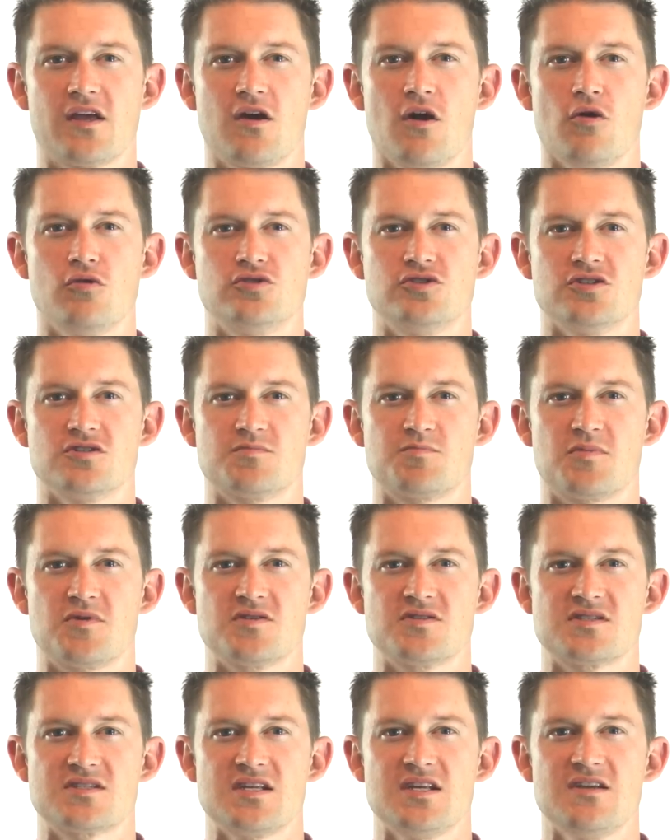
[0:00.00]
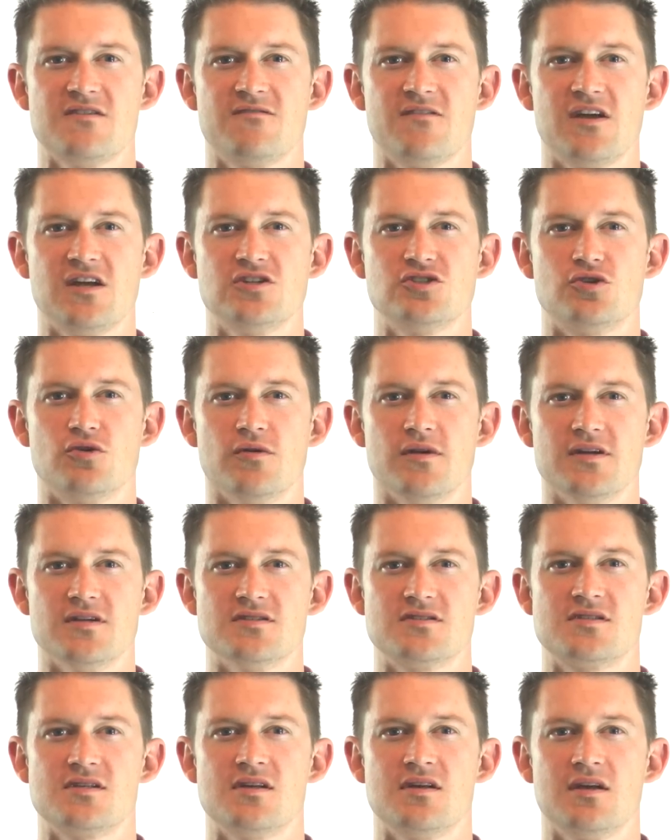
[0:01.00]
coaches perceive
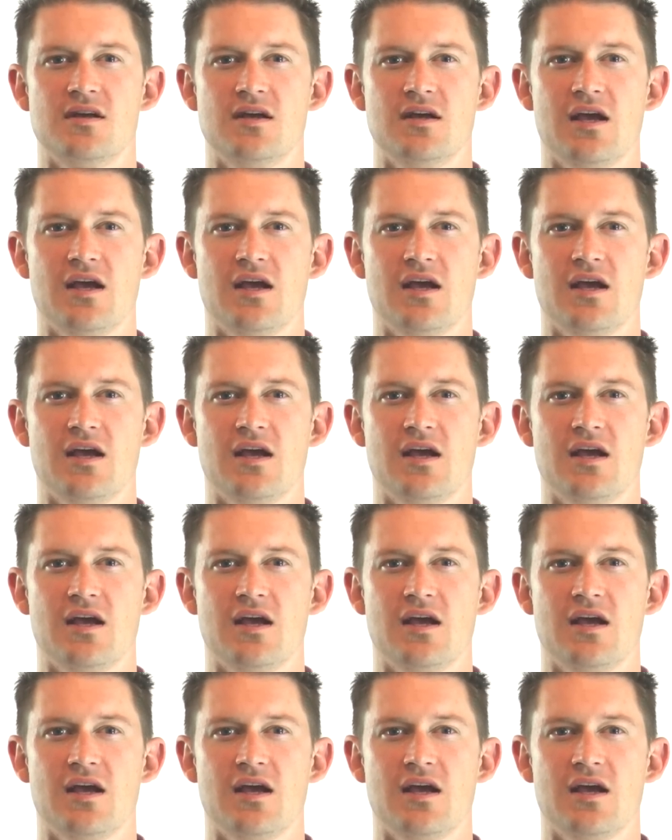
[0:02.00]
injuries